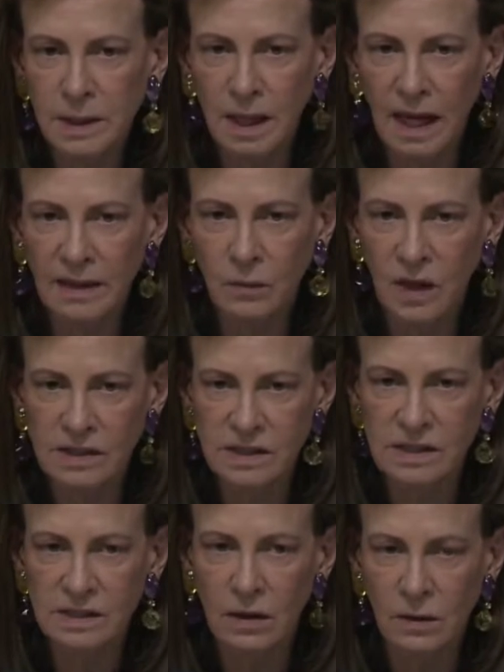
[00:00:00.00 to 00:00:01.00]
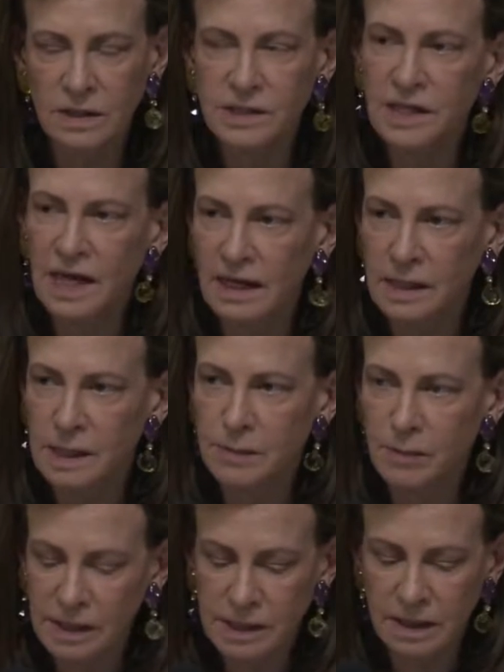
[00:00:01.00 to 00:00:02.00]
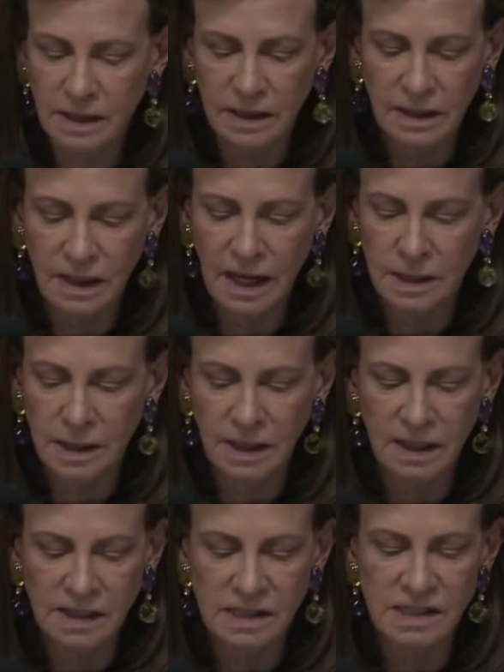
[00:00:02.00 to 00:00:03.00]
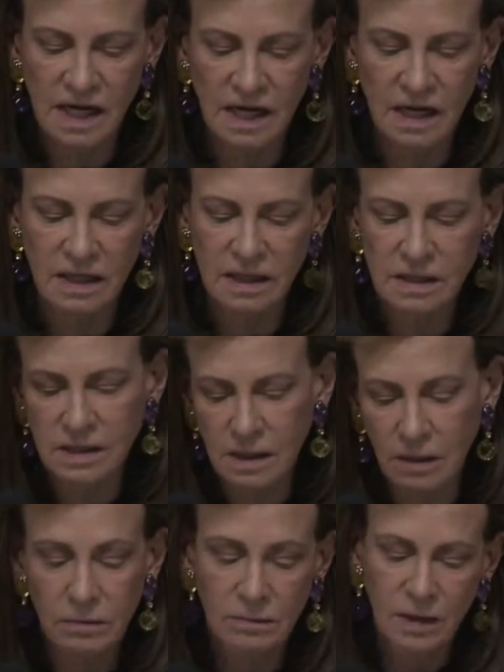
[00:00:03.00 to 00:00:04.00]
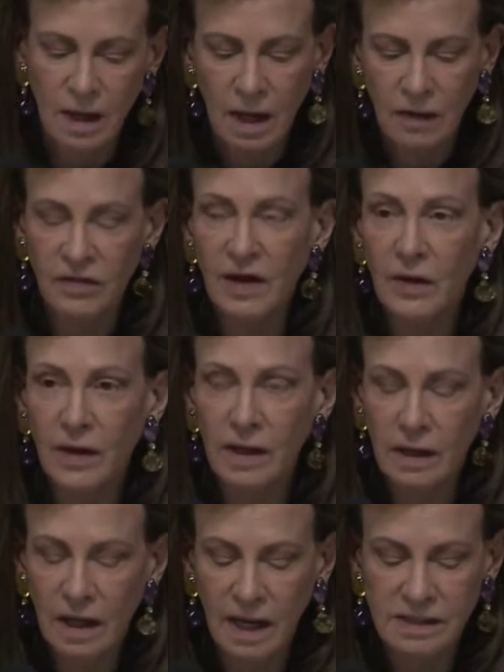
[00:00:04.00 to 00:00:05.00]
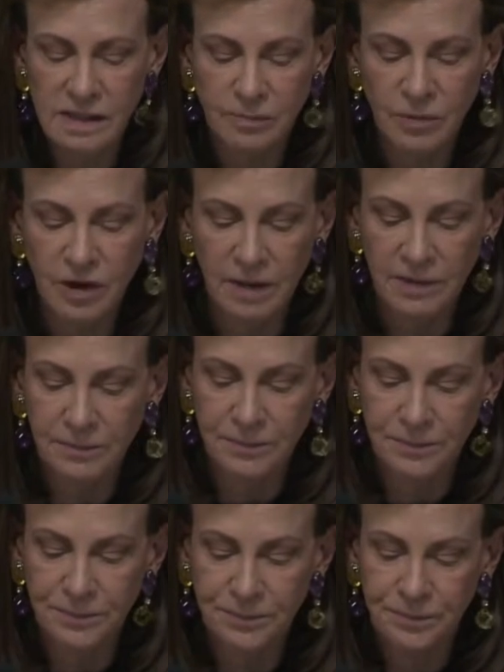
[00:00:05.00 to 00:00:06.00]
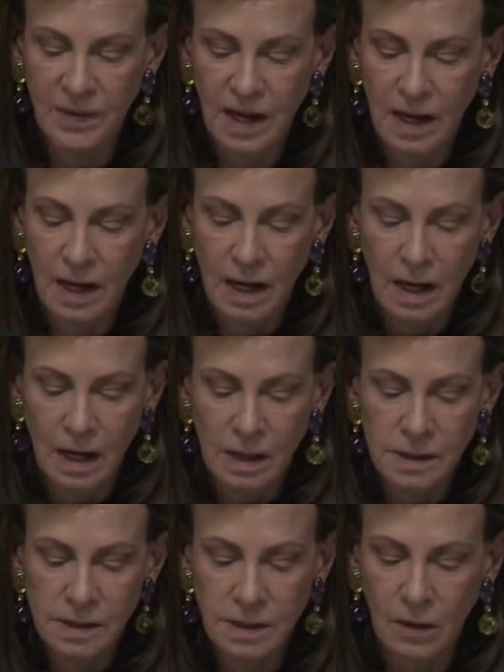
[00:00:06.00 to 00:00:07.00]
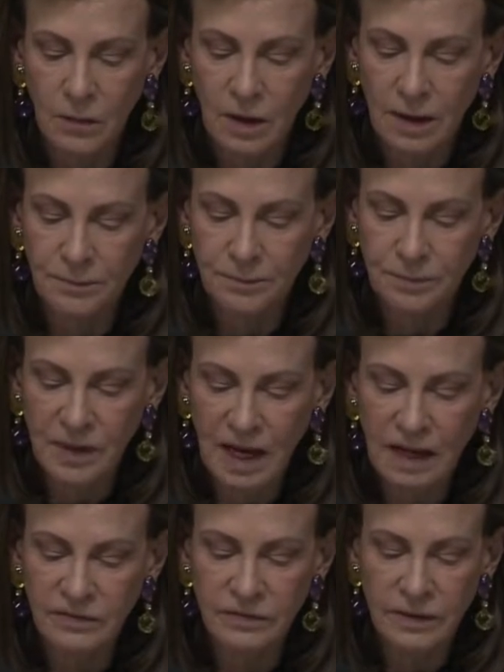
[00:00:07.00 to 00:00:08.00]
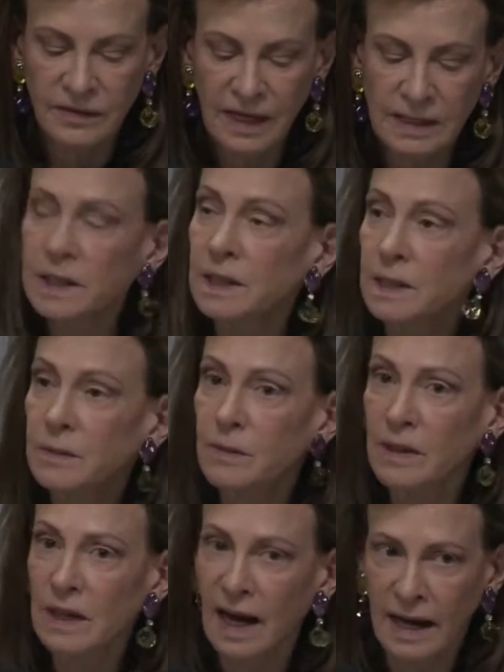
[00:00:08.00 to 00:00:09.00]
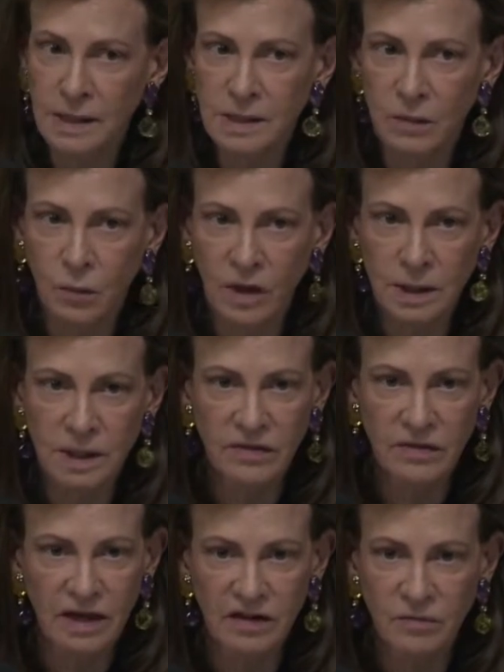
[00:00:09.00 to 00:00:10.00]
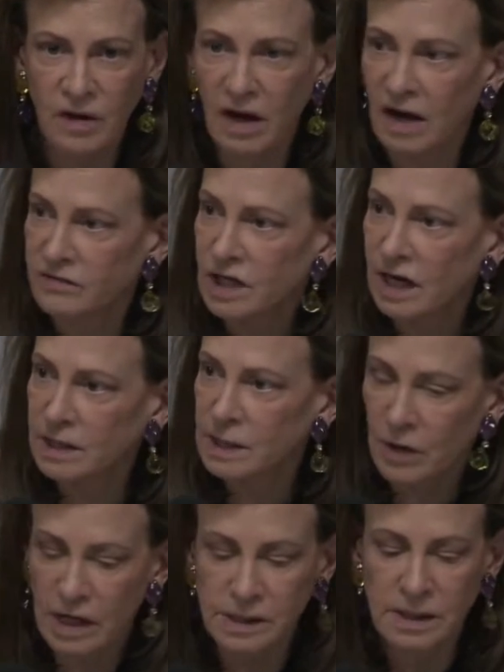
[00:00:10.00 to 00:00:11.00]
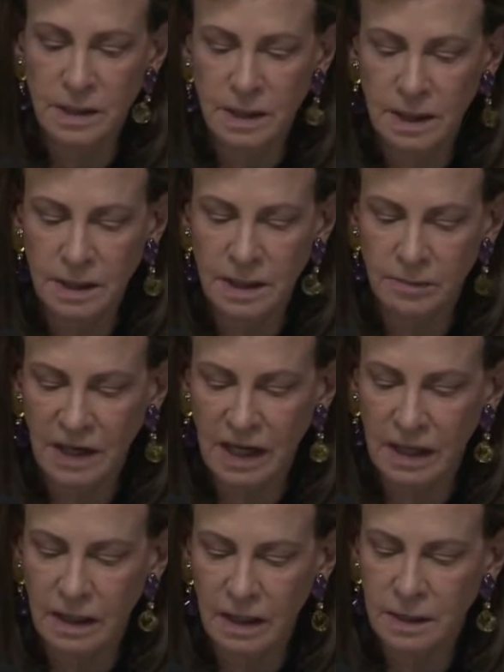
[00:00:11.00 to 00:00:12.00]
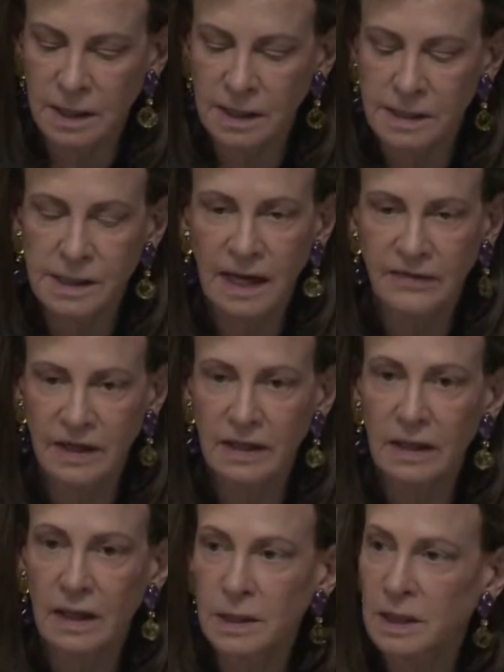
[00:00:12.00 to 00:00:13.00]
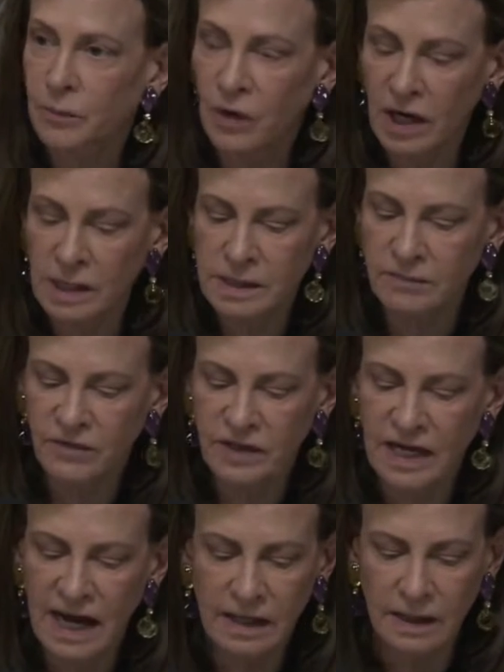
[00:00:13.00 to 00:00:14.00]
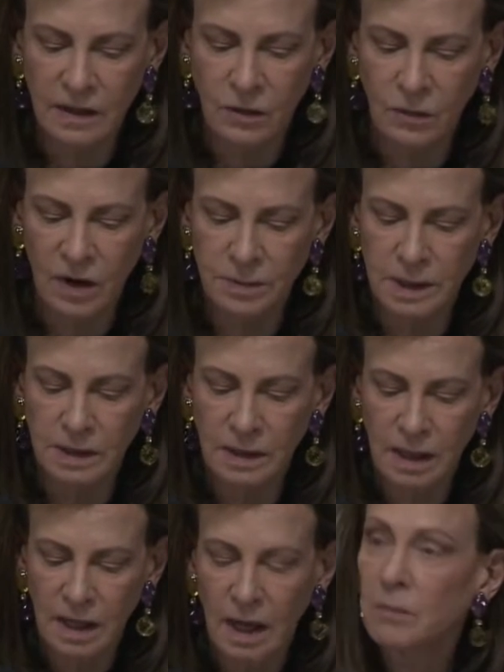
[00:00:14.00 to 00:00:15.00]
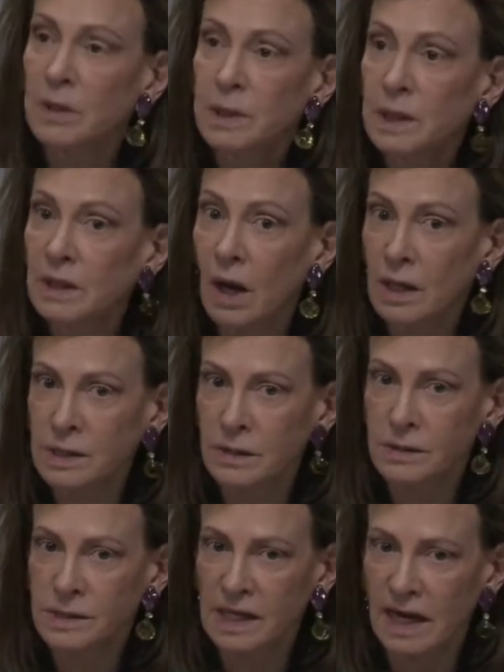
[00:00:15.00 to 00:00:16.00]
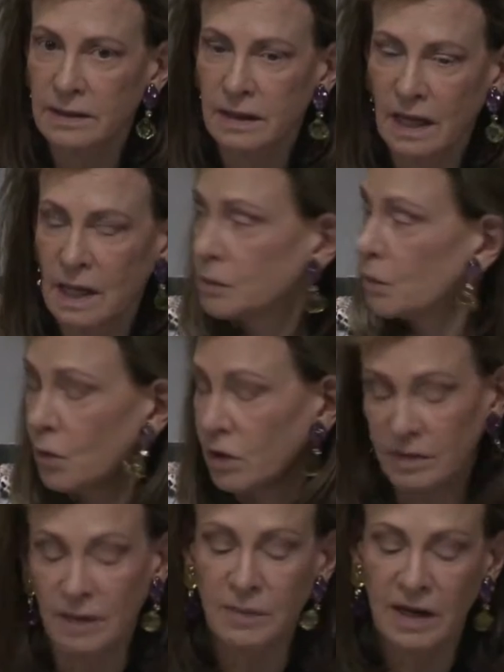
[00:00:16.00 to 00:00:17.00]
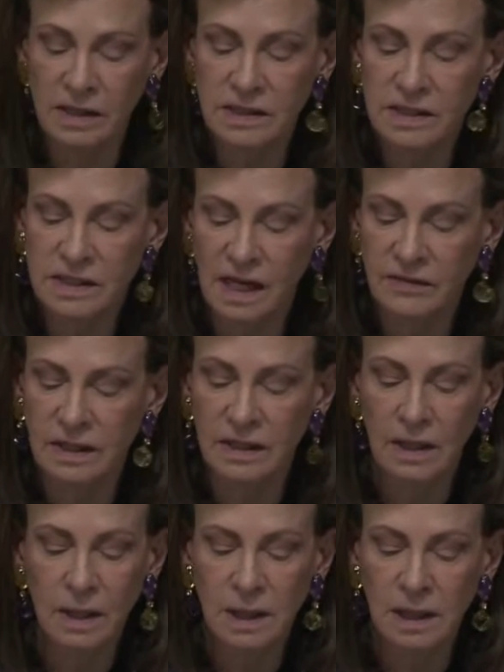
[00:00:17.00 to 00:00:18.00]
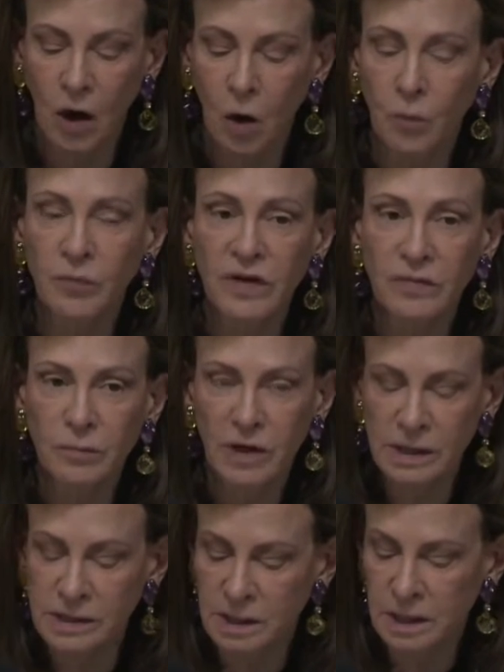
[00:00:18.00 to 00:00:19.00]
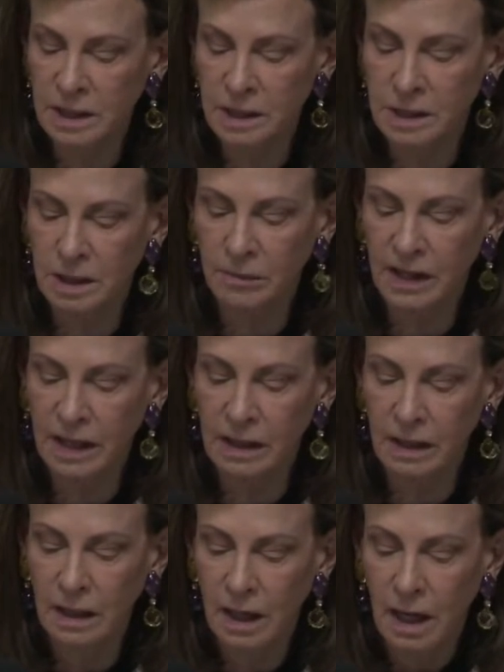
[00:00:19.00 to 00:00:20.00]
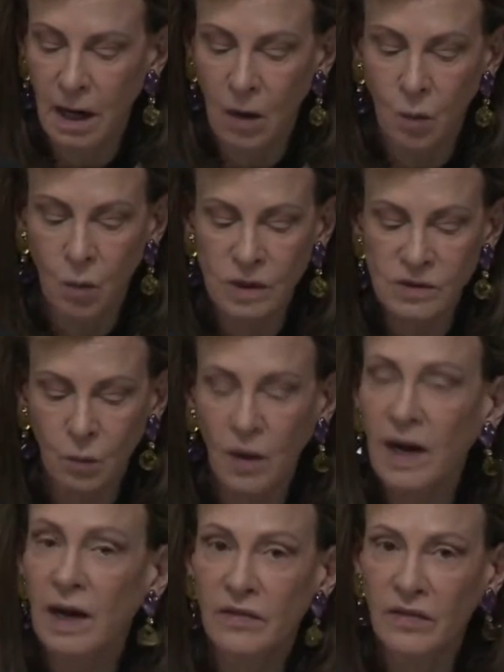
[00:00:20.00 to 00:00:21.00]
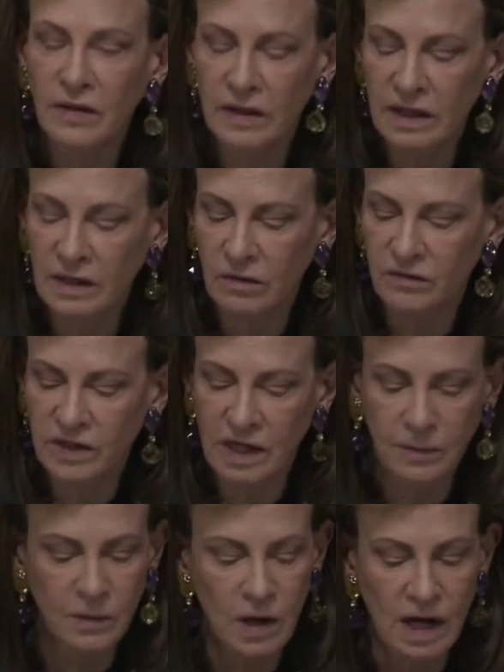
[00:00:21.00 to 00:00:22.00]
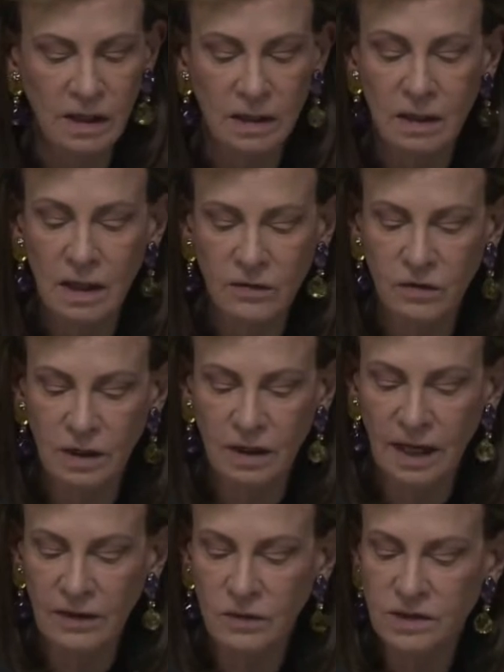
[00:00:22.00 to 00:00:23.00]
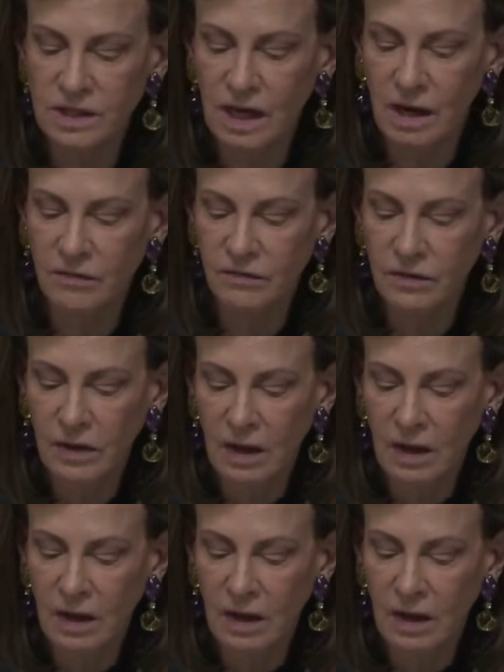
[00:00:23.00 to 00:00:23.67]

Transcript: China wants her to say it explicitly, and she doesn't say it. So therein lies the problem. So um, then she, I asked her, what did she think of, of China's president, Xi Jinping? And she said that she praised him for tackling corruption, but she also said, as one of my panelists said, that she hoped that President Xi Jinping was aware that the leader of a democratic country like herself